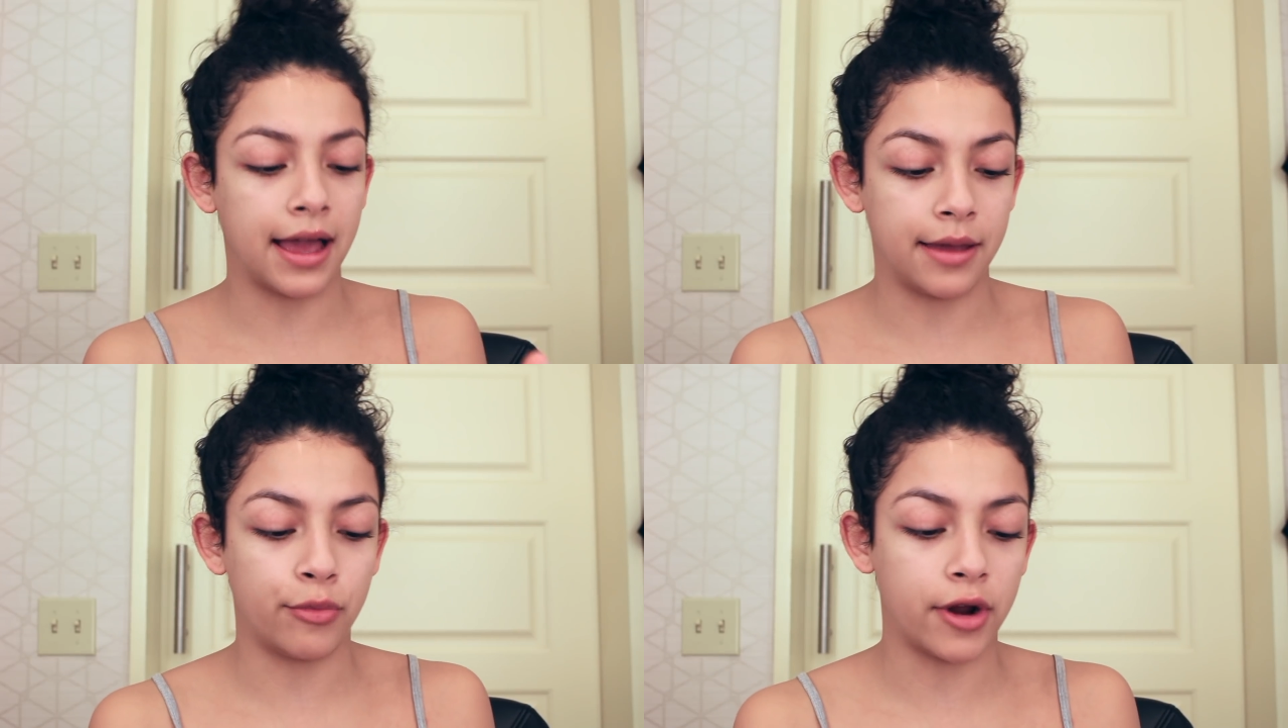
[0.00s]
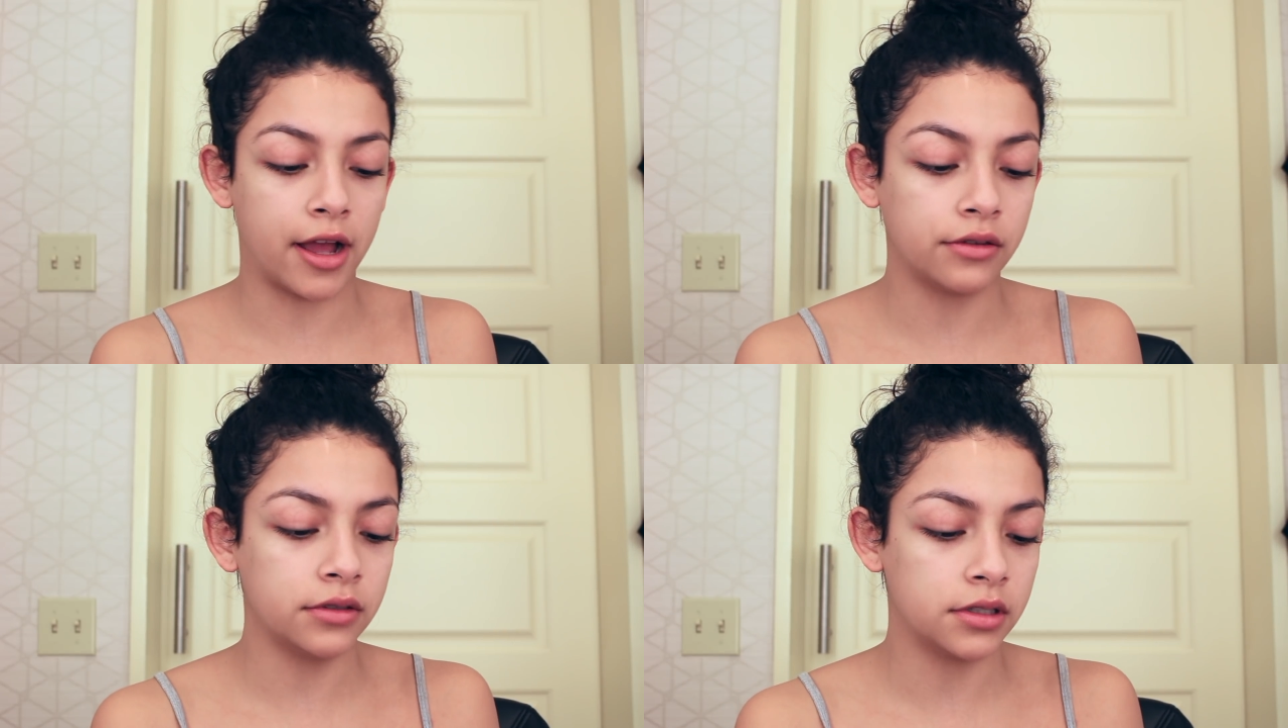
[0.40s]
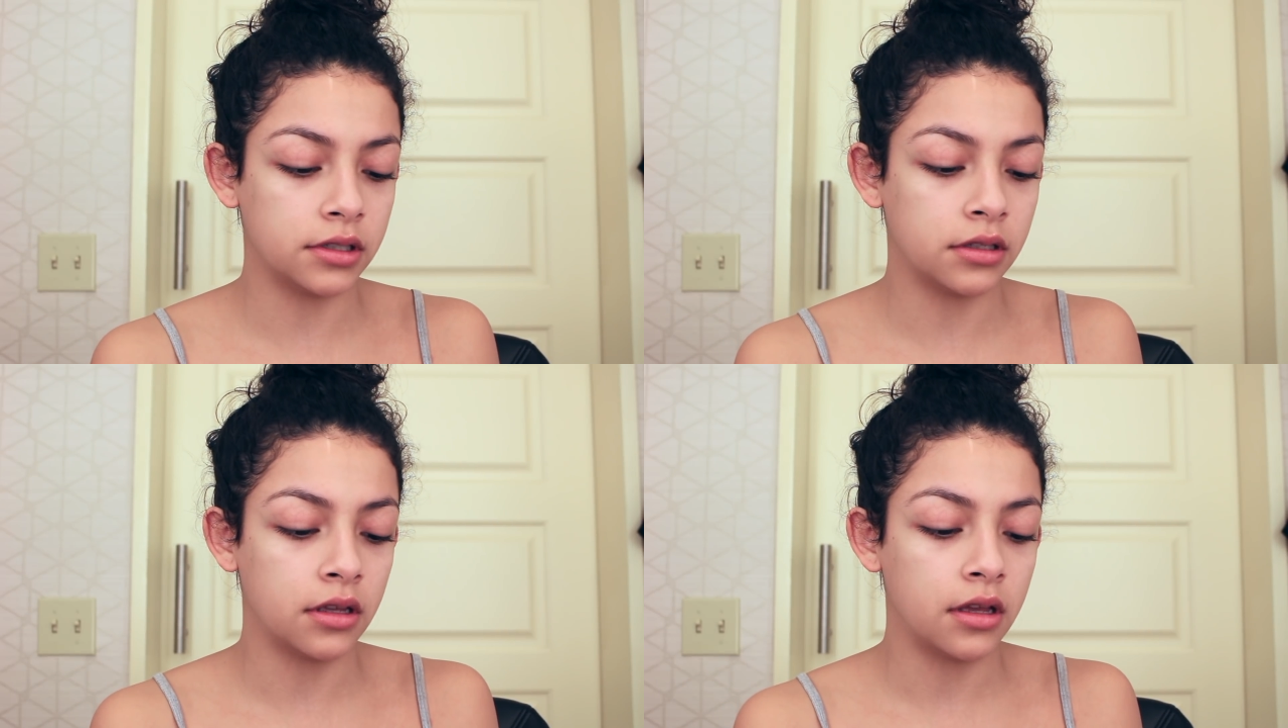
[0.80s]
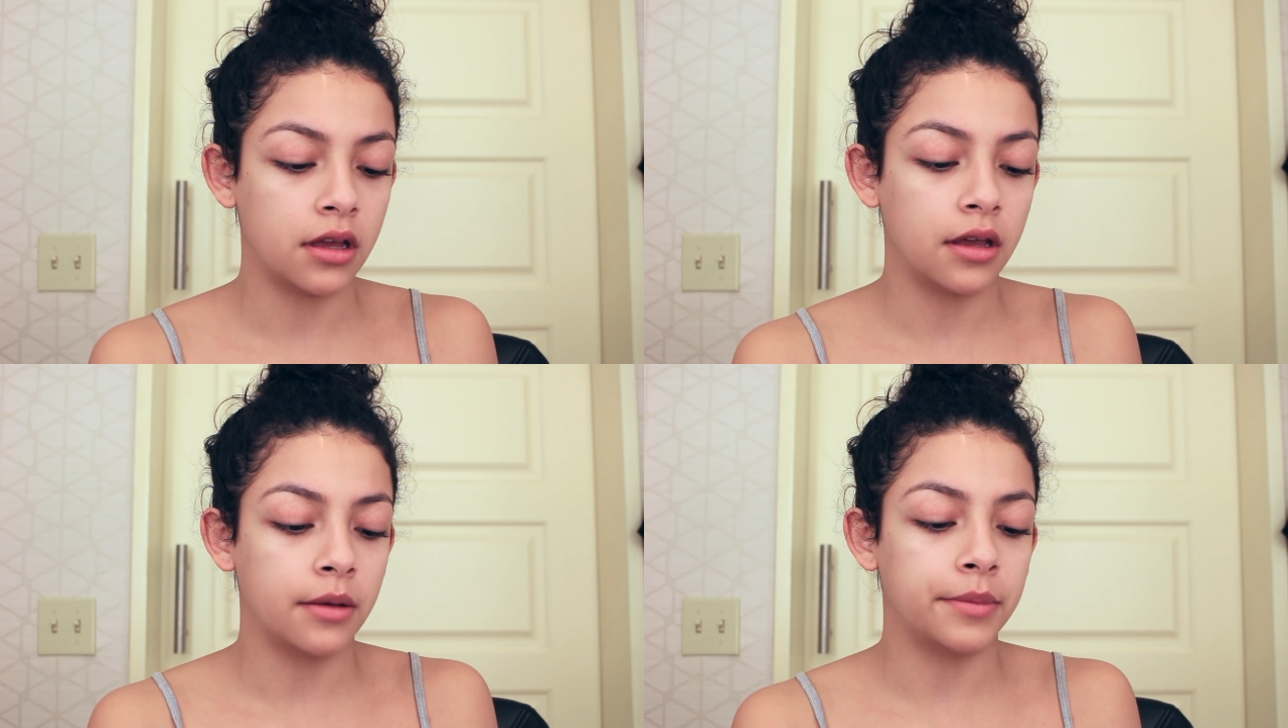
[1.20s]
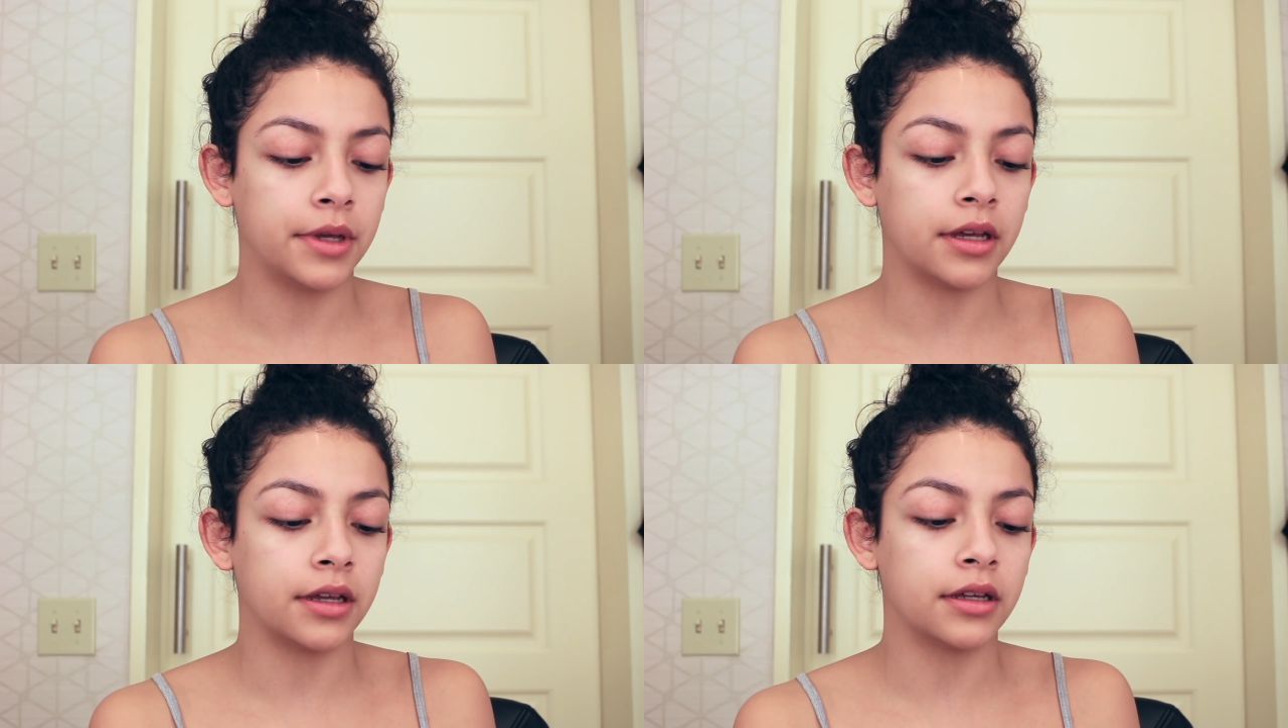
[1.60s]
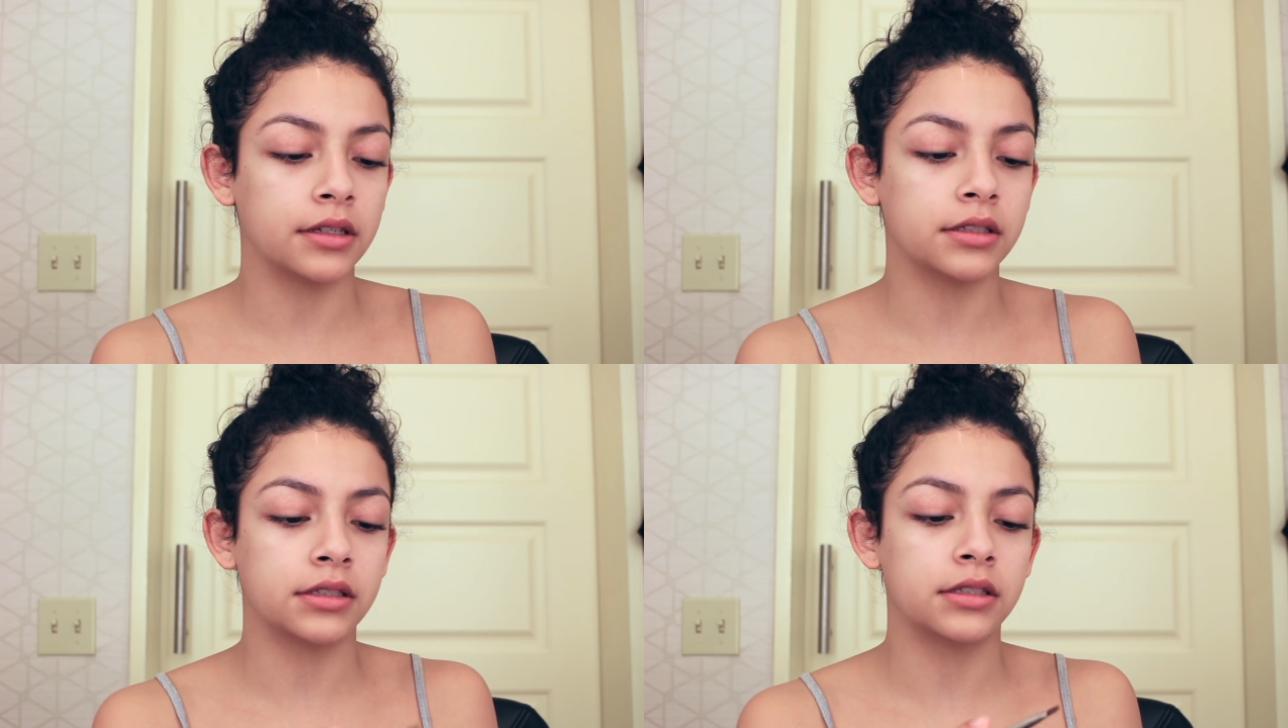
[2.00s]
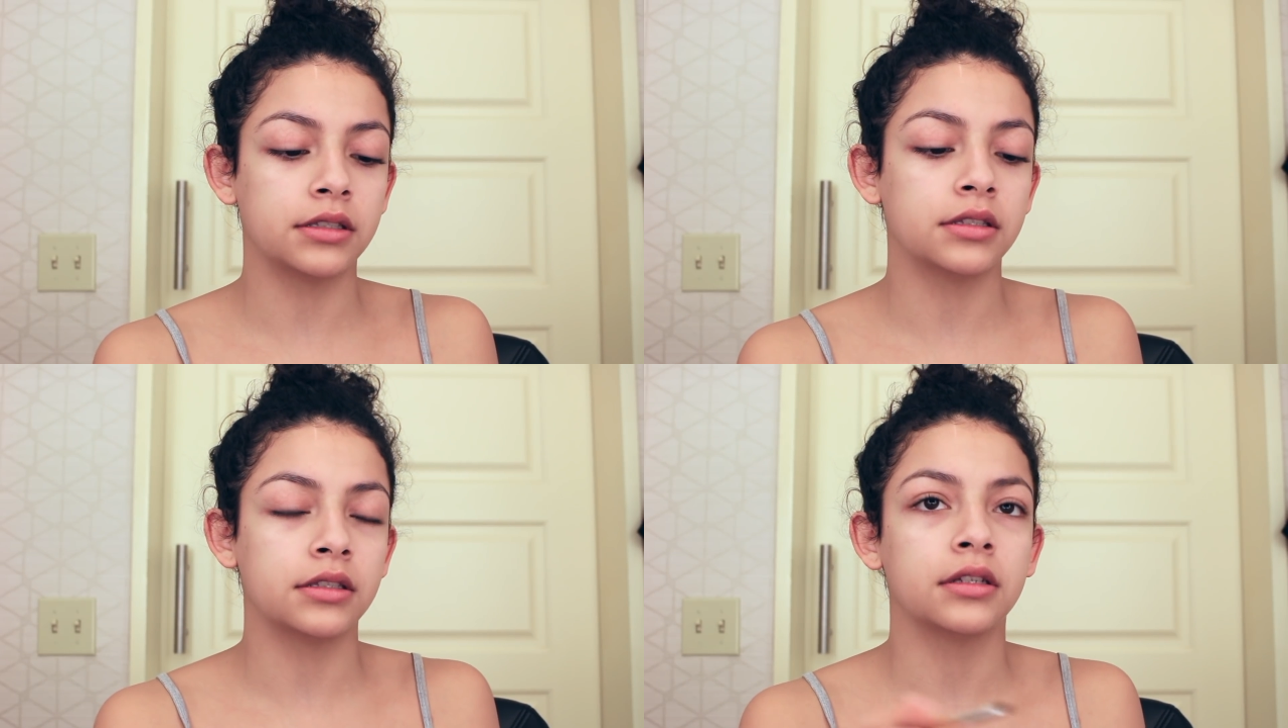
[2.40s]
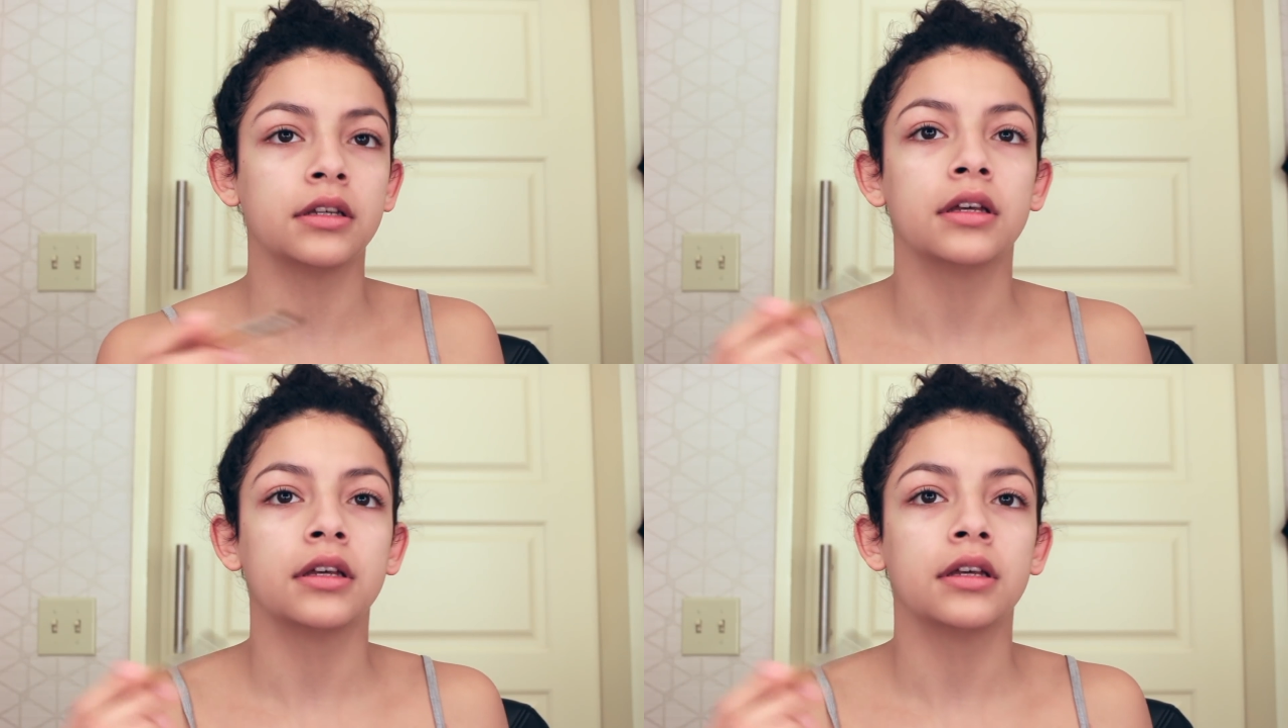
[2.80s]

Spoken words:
eyebrows because